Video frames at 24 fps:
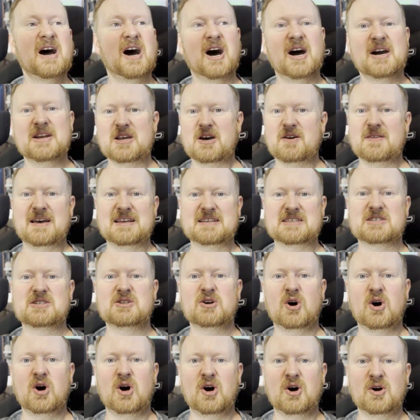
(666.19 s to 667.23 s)
I know that's
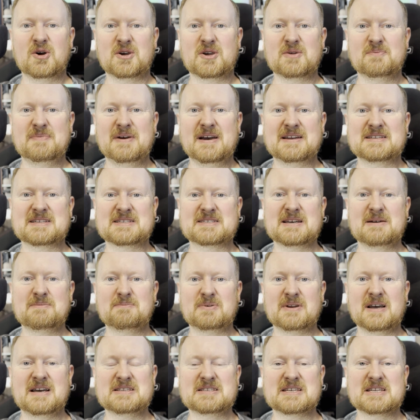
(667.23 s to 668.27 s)
not hot compared to some
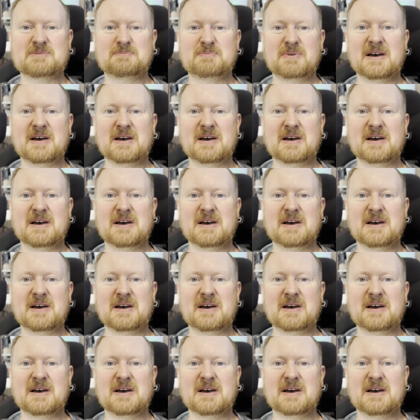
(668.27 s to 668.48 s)
places,